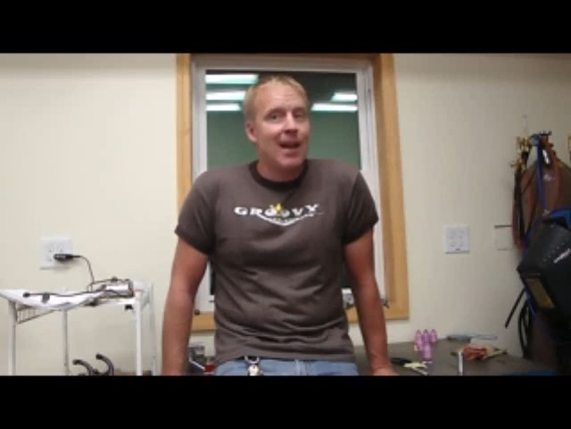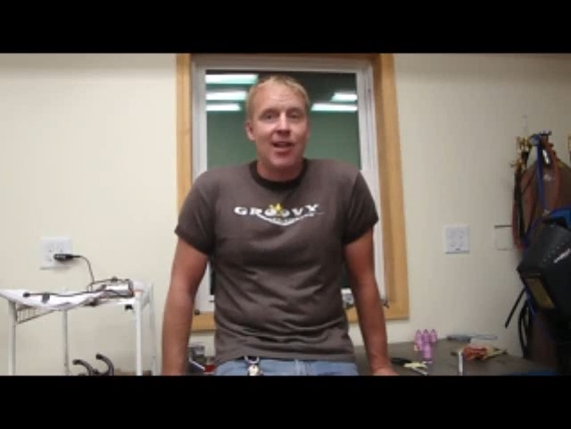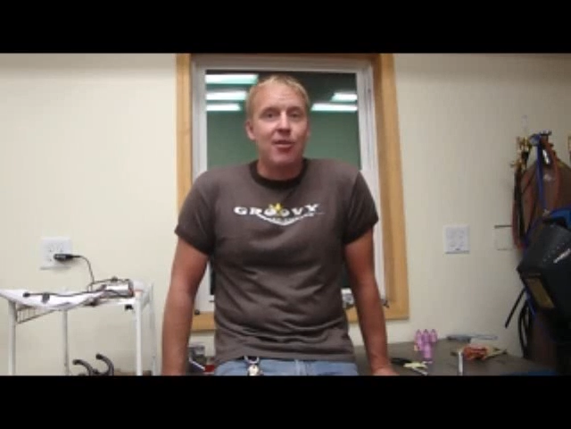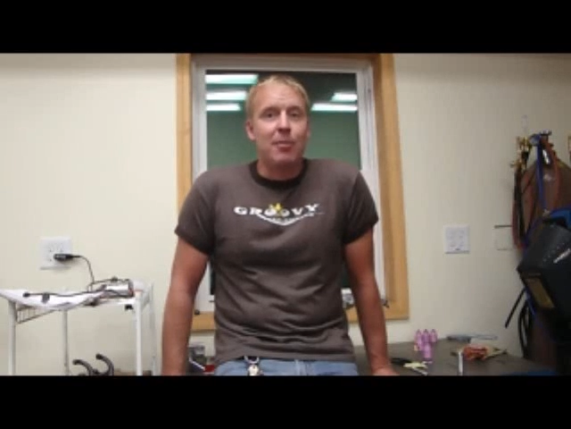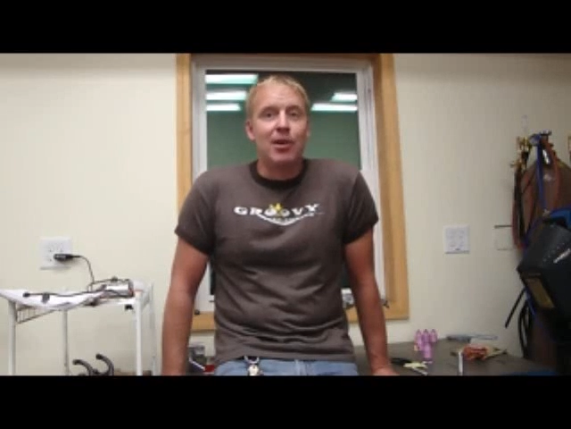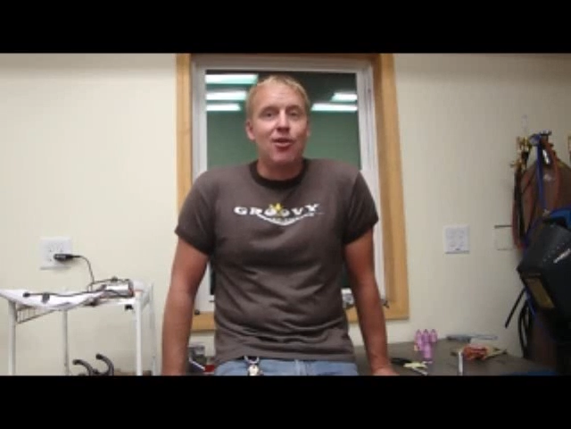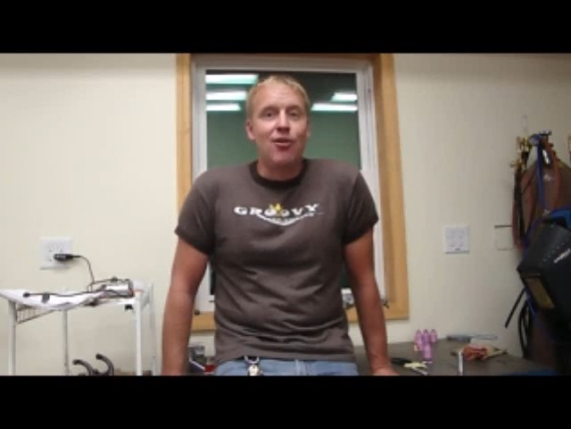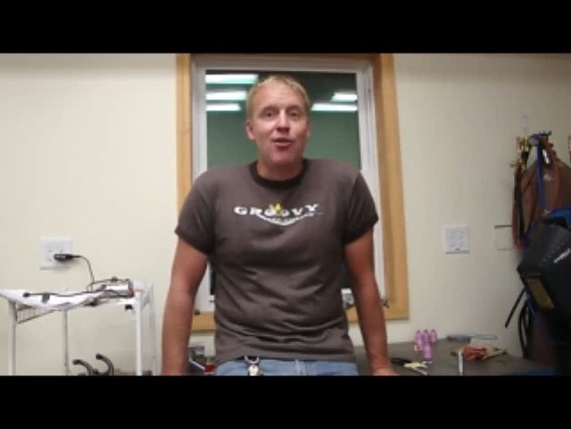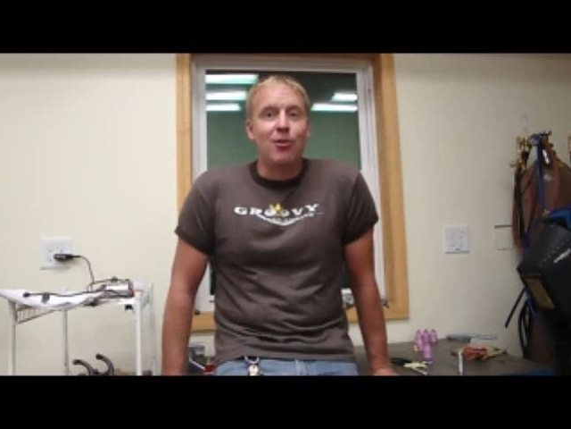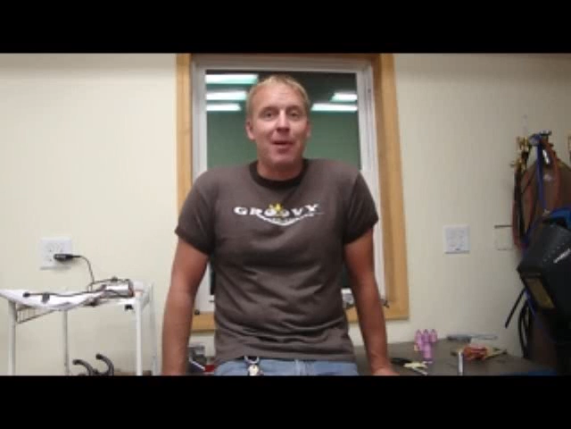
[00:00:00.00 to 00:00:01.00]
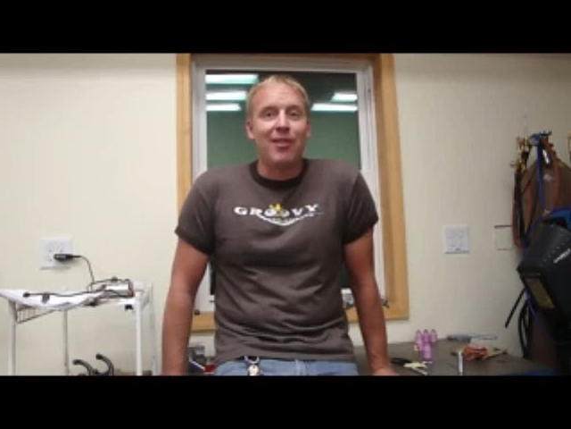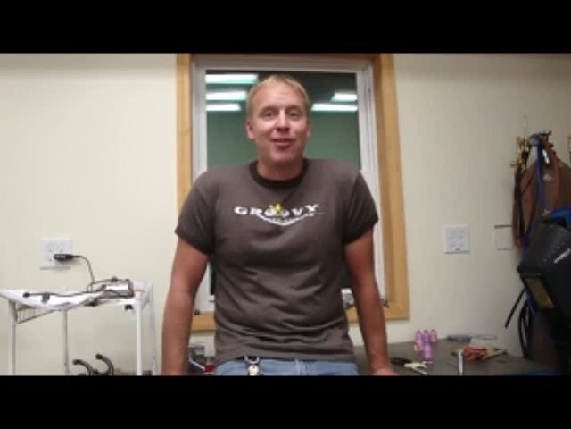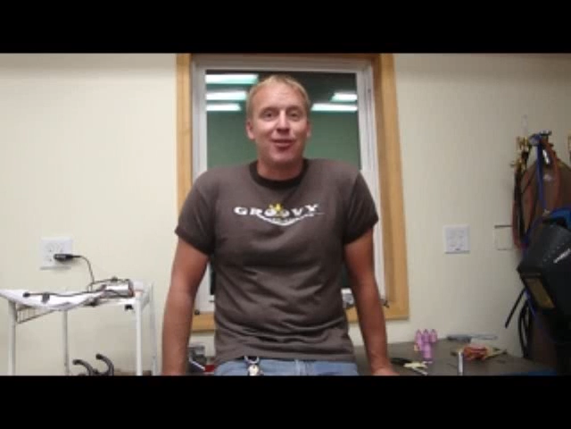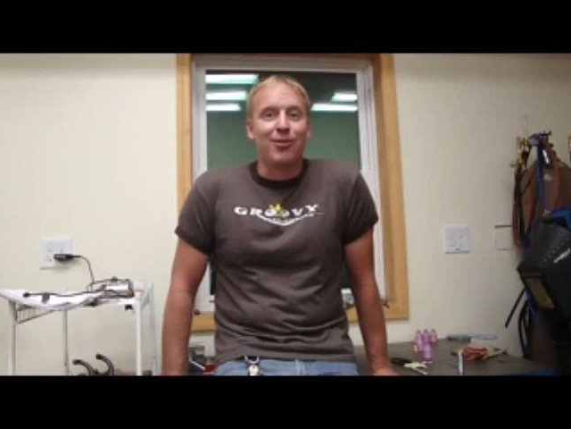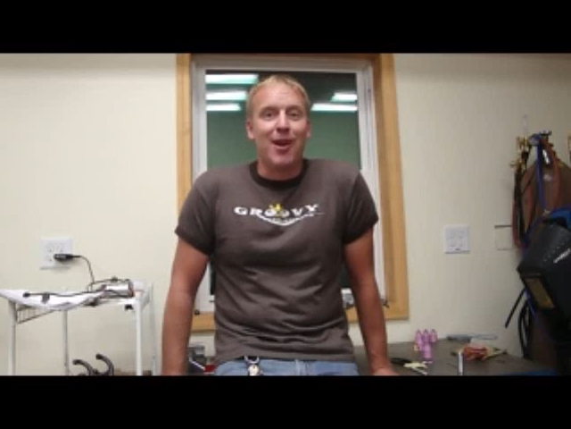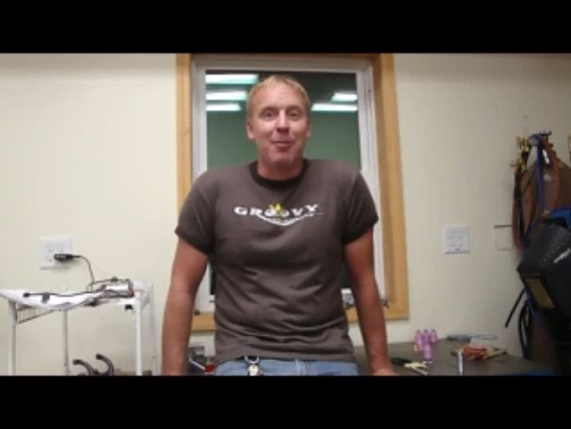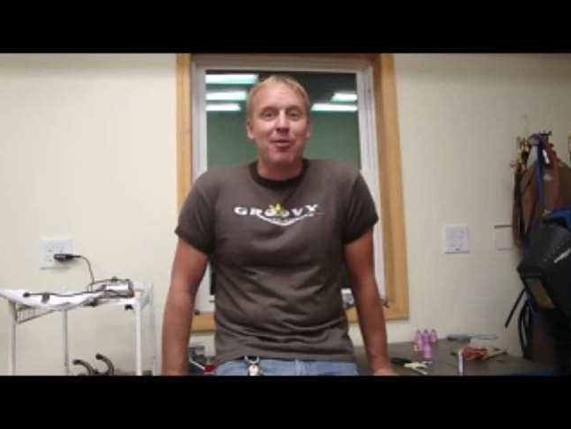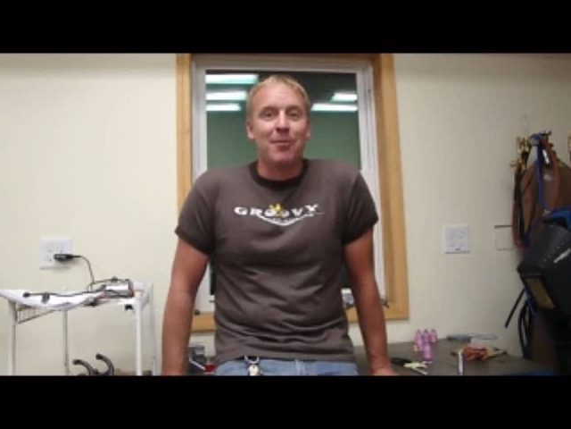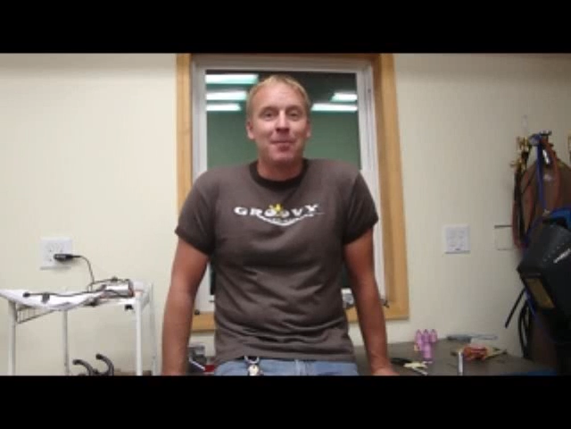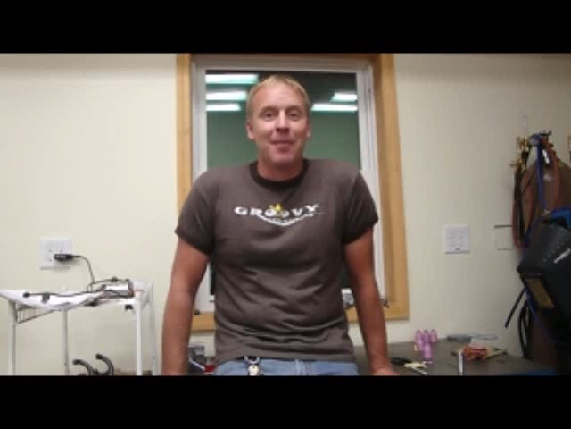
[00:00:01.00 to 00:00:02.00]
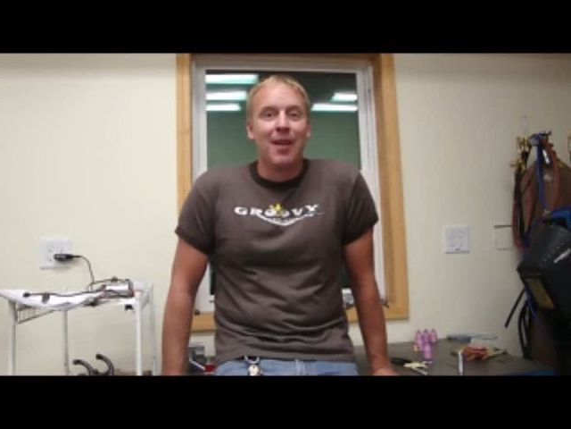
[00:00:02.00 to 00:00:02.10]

That's a big no-no for bicycle frames.